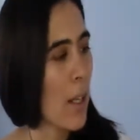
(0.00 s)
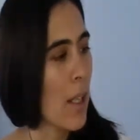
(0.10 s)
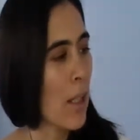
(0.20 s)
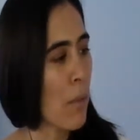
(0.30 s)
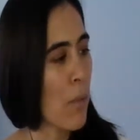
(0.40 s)

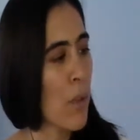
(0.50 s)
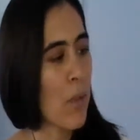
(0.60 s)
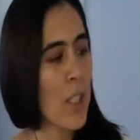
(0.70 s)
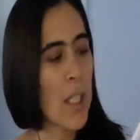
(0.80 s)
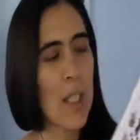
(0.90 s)
And number
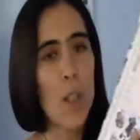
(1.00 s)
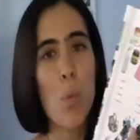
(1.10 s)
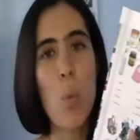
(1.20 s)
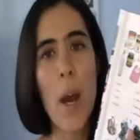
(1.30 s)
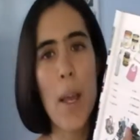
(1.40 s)
15 is
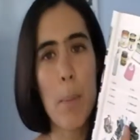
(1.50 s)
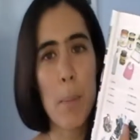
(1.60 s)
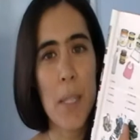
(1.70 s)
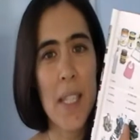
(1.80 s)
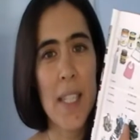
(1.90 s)

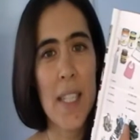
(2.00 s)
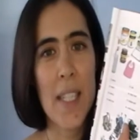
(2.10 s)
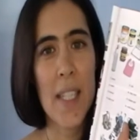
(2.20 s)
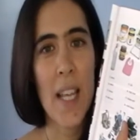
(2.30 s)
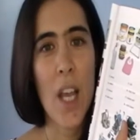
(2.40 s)
wipes.